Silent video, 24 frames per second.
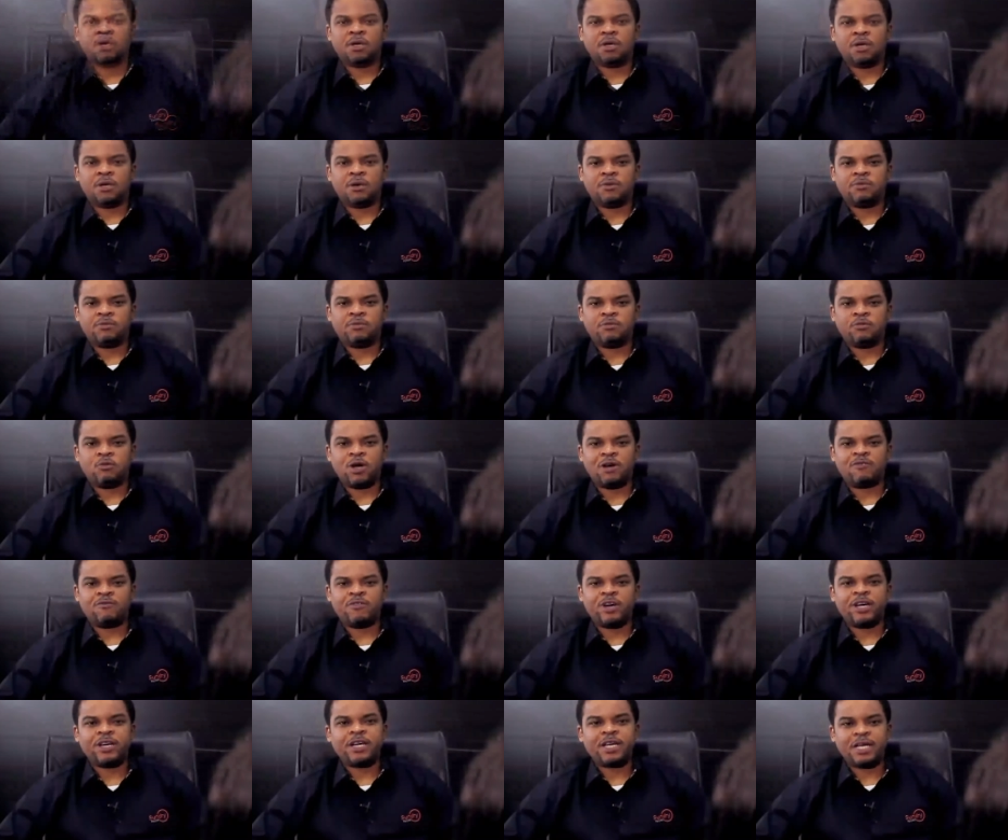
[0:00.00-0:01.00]
um, we are
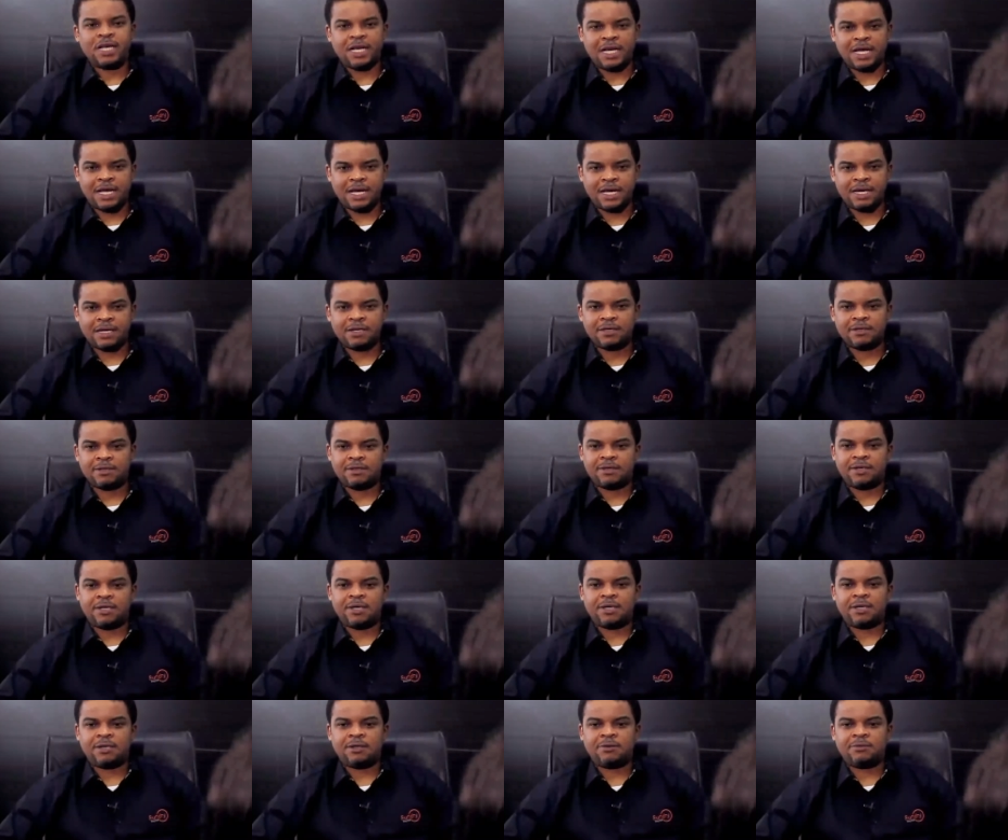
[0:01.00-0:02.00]
very clear
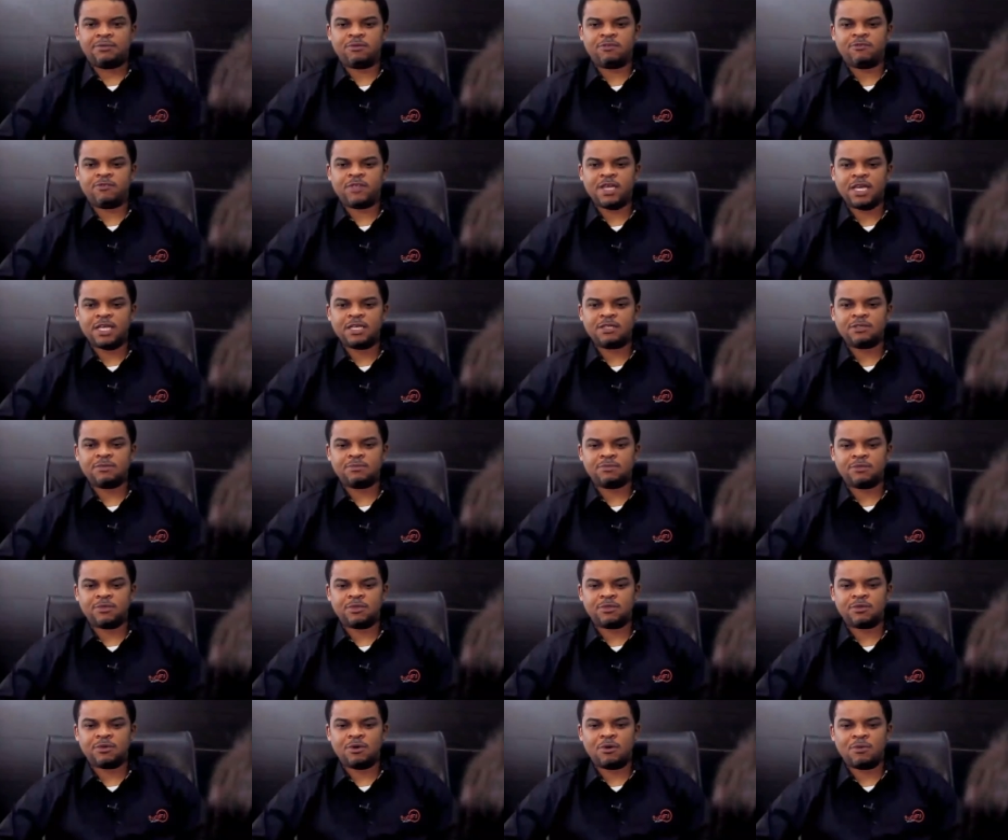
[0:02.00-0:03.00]
uh, we've taken
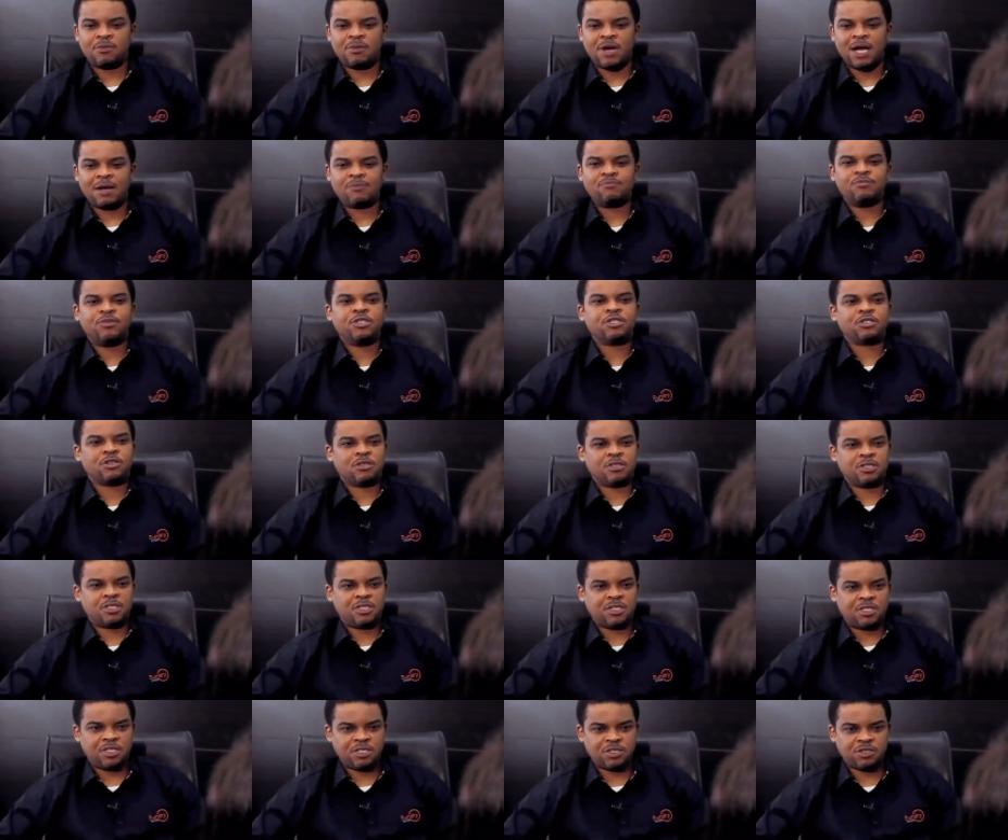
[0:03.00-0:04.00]
some ambitious
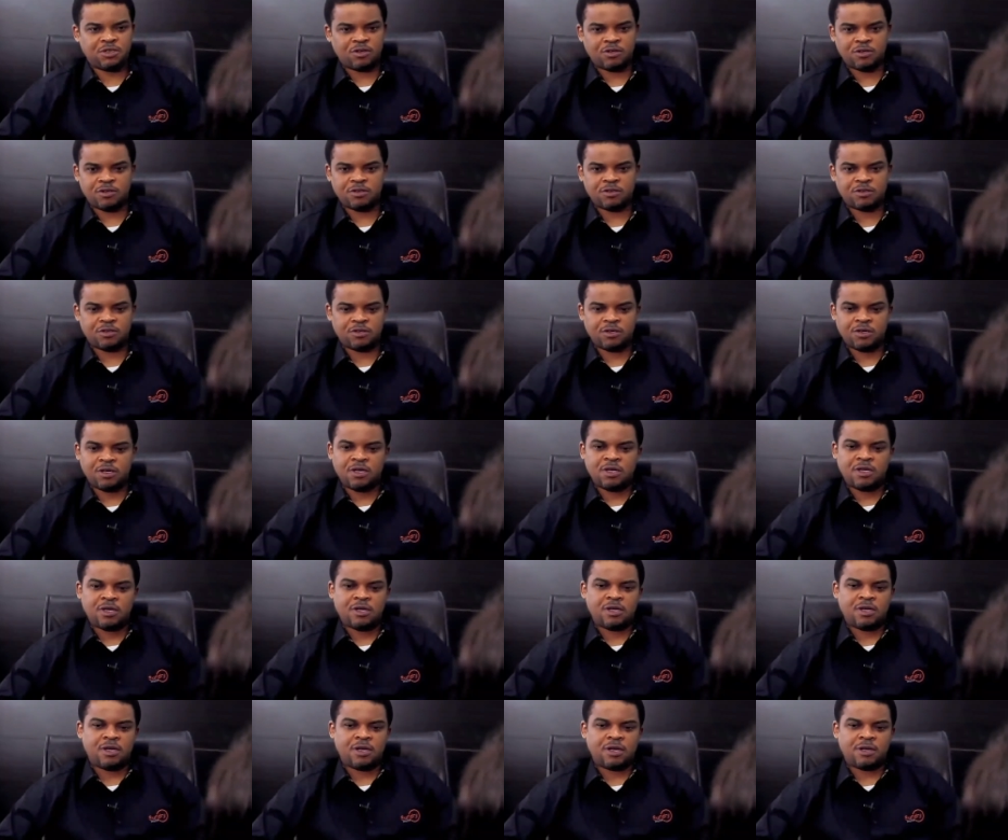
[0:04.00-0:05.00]
decisions
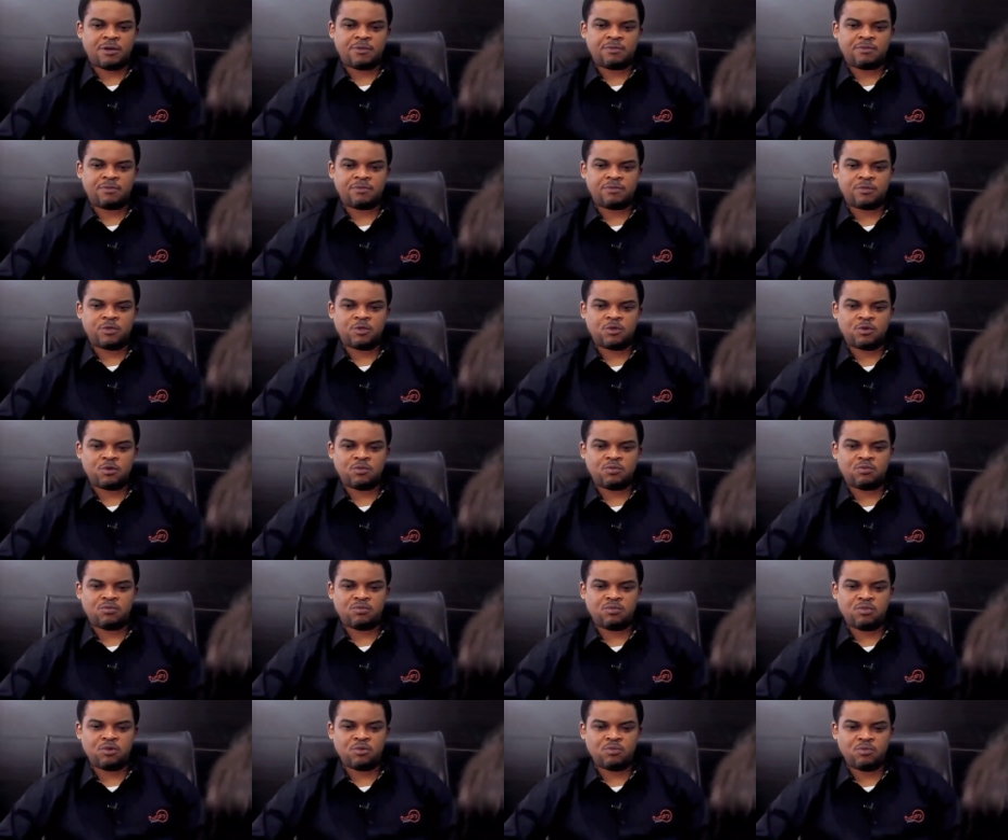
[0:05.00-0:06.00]
um, to
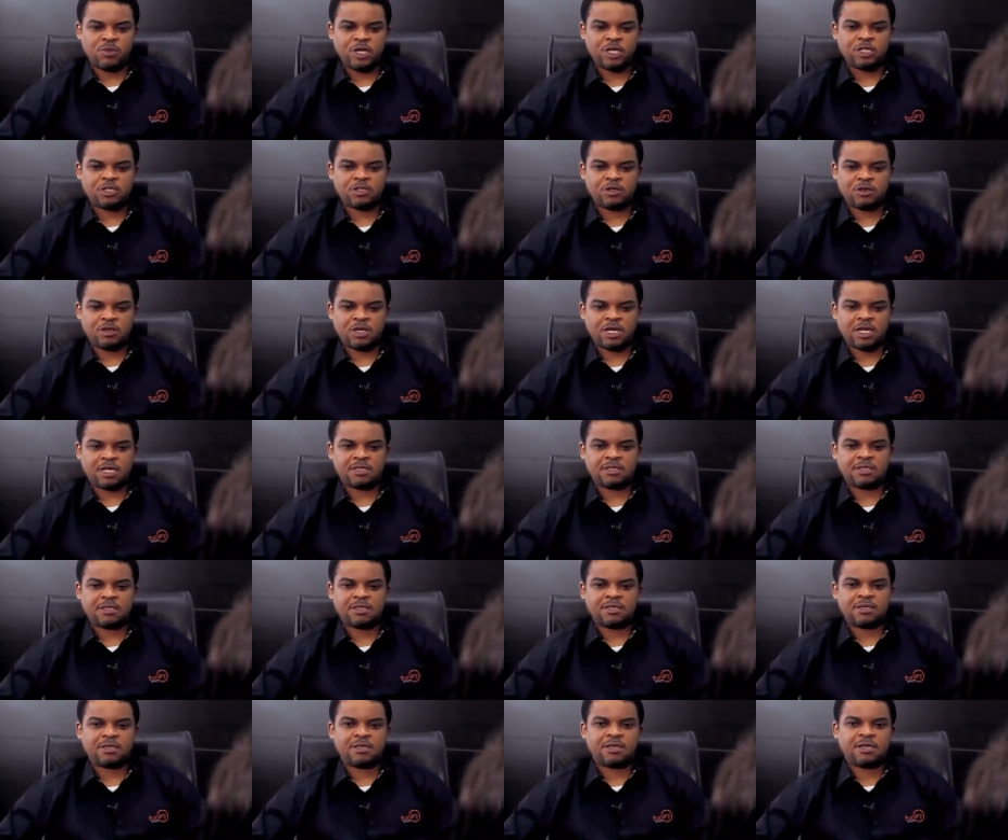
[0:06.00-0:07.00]
make sure that
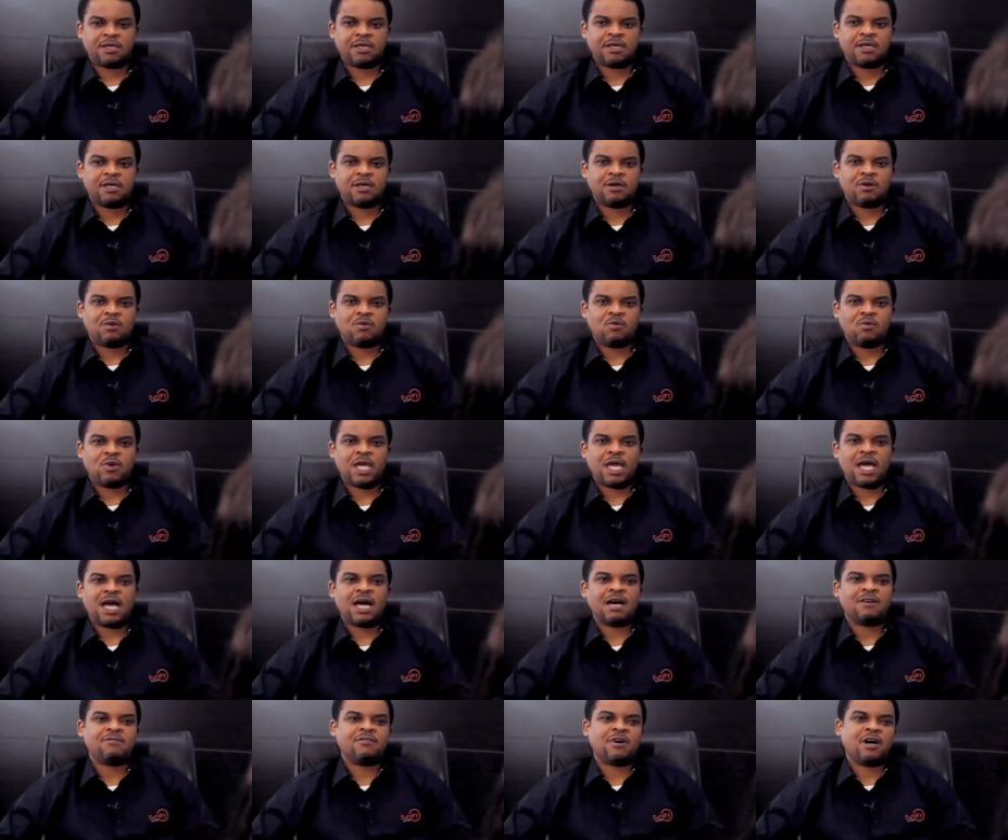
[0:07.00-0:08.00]
we
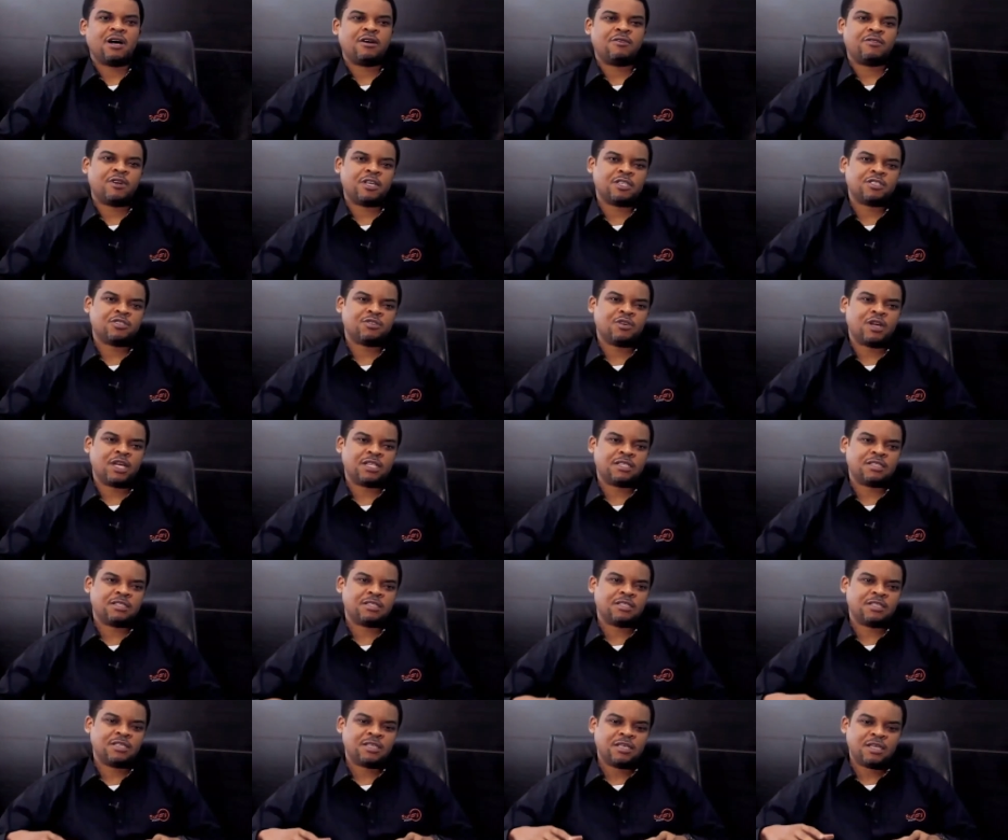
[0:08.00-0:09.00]
have our
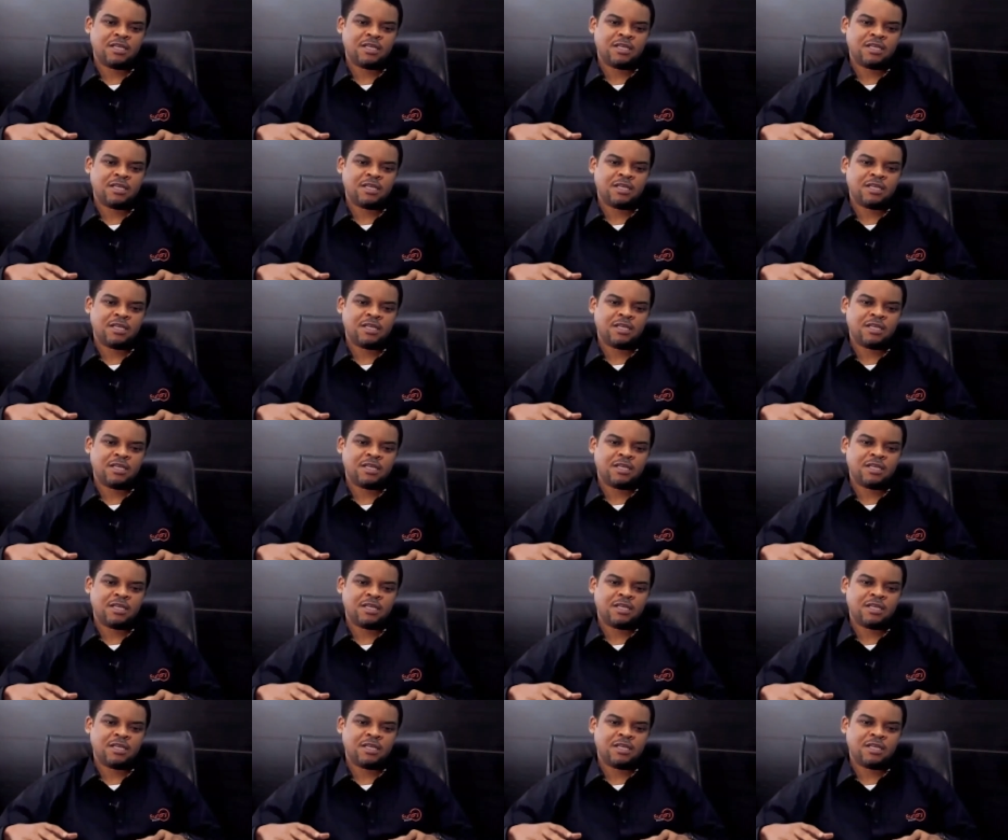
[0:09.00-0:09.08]
restaurants